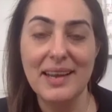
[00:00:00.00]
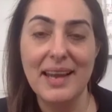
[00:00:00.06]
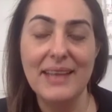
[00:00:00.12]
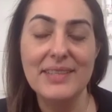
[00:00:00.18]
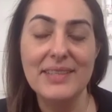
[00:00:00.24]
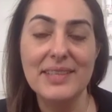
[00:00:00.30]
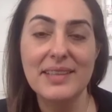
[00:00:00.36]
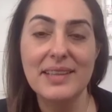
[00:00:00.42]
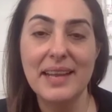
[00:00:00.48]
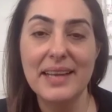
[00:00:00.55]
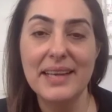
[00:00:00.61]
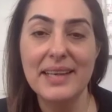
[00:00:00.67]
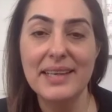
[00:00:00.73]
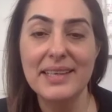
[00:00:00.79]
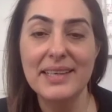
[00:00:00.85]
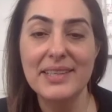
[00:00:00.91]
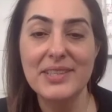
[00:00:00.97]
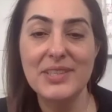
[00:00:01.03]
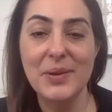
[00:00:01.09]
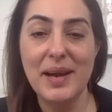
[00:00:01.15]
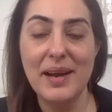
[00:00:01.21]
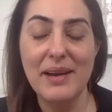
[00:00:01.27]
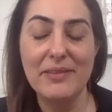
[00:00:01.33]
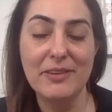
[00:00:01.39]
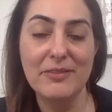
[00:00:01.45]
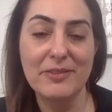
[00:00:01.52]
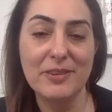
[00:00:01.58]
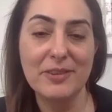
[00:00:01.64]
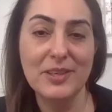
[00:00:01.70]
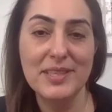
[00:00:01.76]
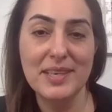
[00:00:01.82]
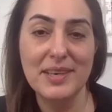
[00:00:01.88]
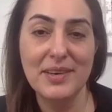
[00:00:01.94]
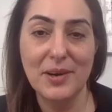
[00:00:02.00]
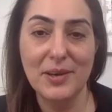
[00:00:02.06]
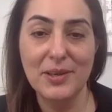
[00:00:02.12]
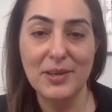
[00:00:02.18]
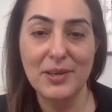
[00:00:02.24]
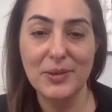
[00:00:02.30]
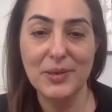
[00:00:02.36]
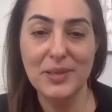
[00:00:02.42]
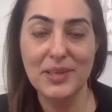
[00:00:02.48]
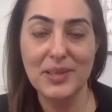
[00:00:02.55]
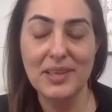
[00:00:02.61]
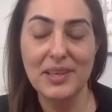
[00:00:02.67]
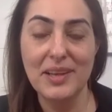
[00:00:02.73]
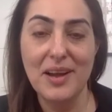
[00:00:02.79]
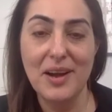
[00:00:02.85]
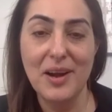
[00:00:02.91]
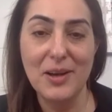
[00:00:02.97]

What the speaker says: and delighted to have our first inaugural